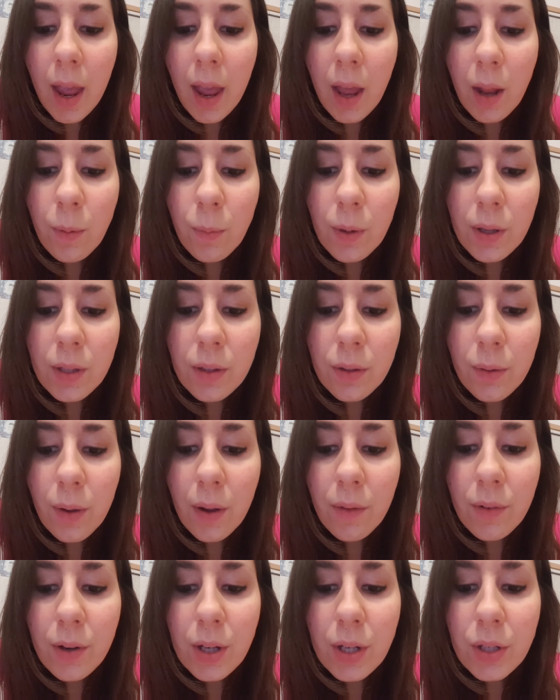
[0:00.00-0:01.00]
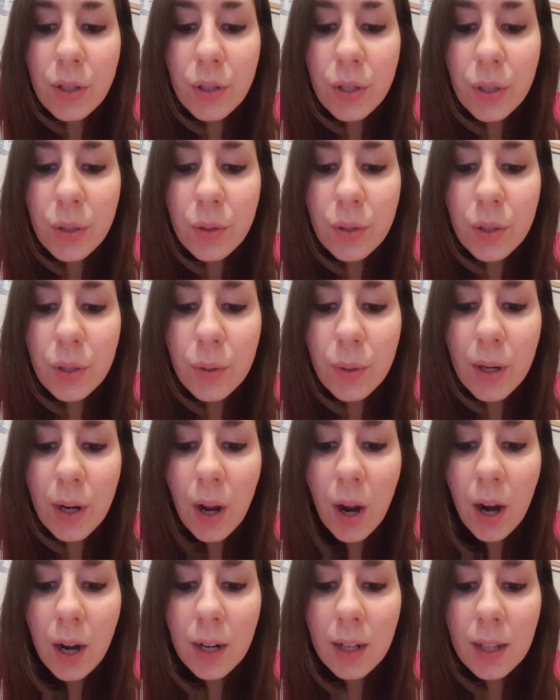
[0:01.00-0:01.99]
And whatsoever you do, do it
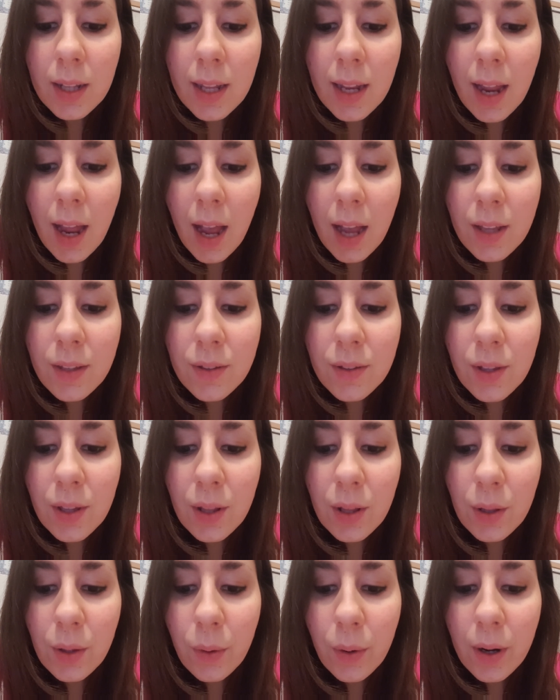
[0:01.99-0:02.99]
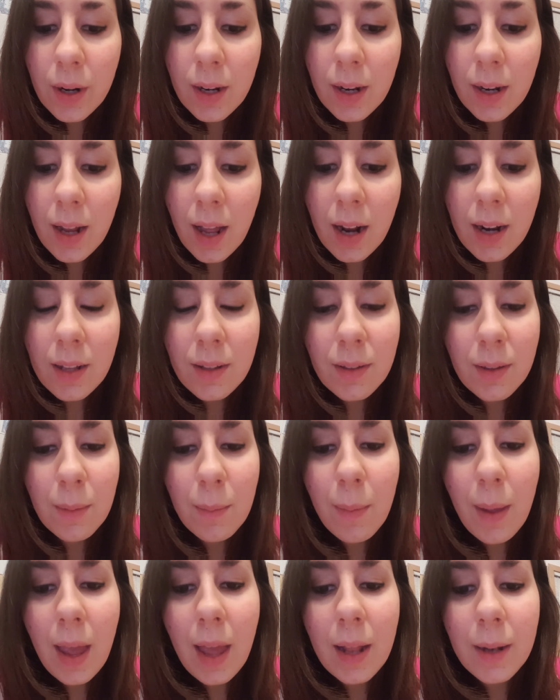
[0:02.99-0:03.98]
heartily as to the Lord and not unto
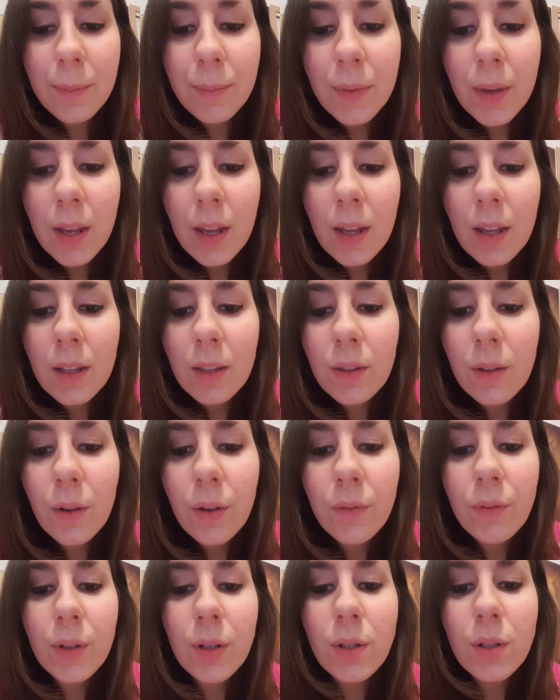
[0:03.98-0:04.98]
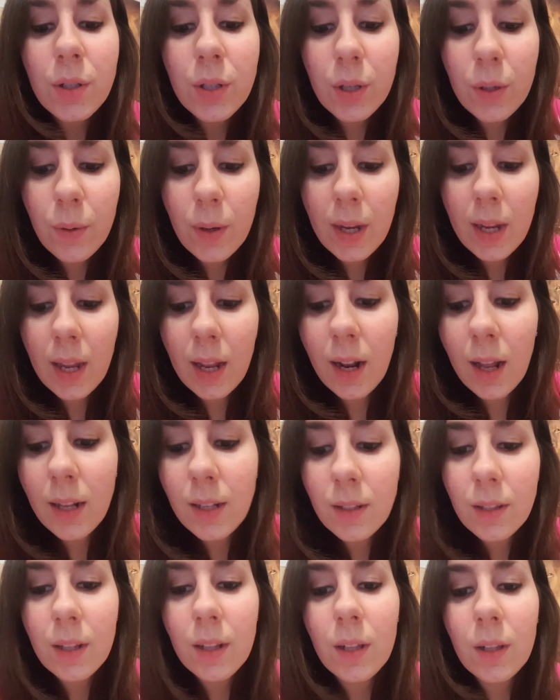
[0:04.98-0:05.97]
men. So if you're doing it
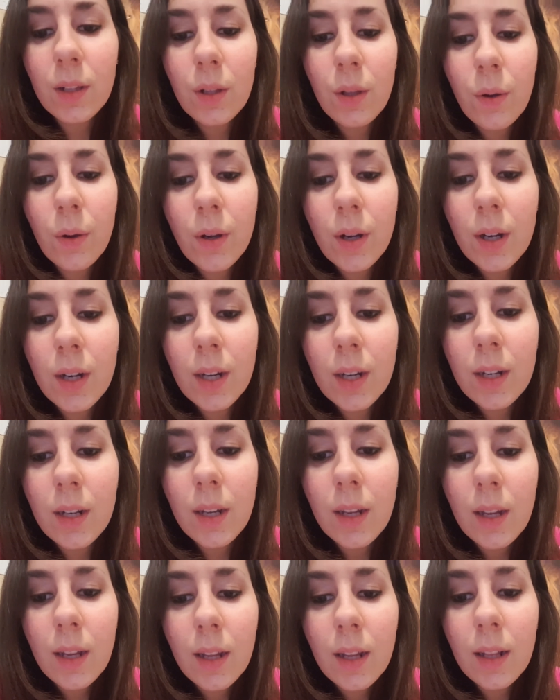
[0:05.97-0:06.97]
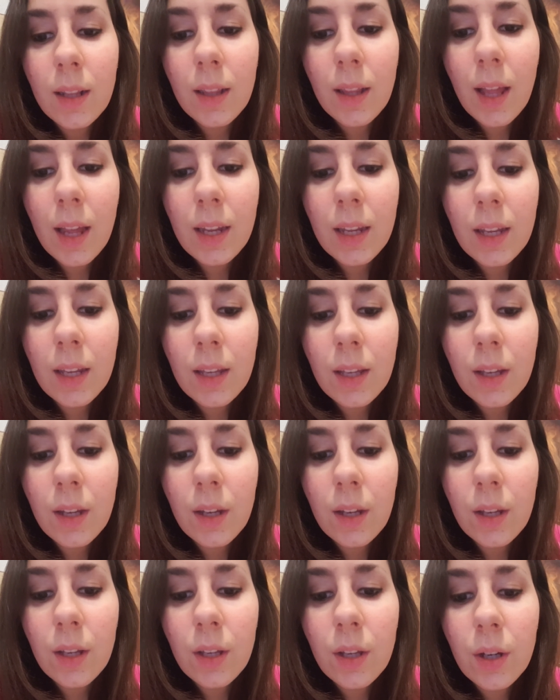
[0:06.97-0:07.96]
unto the Lord, like
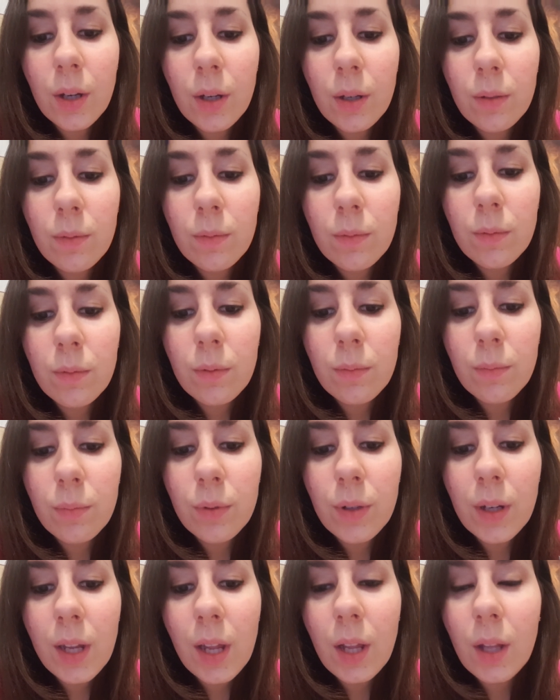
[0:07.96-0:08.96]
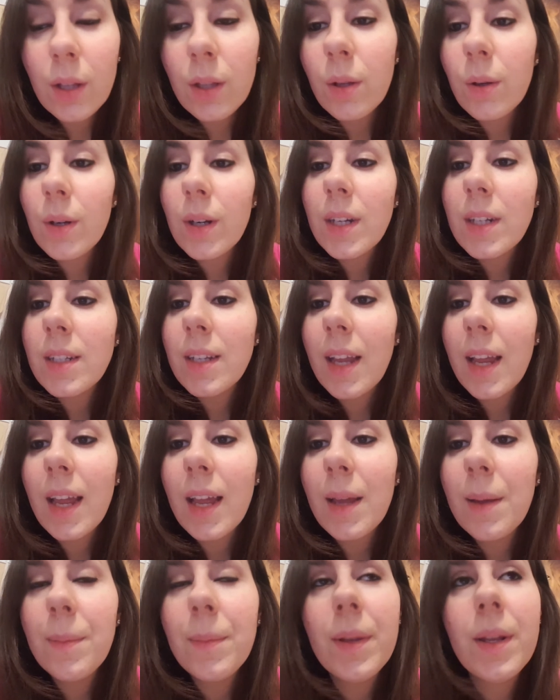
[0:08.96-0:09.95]
you're bringing glory to
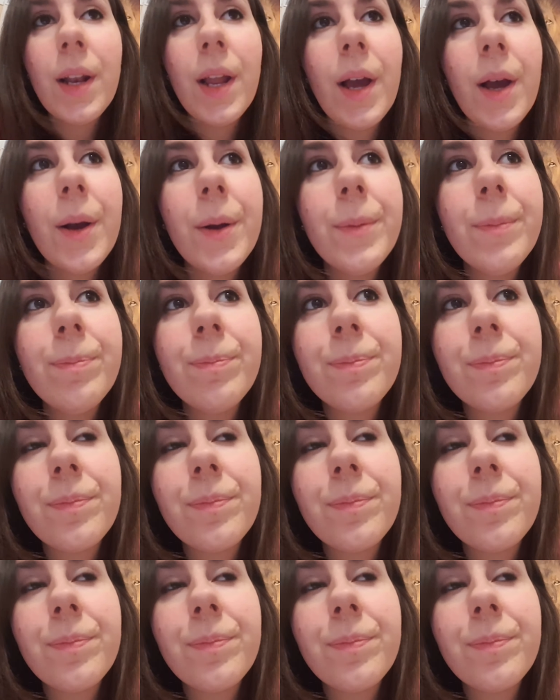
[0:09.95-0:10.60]
him, you know.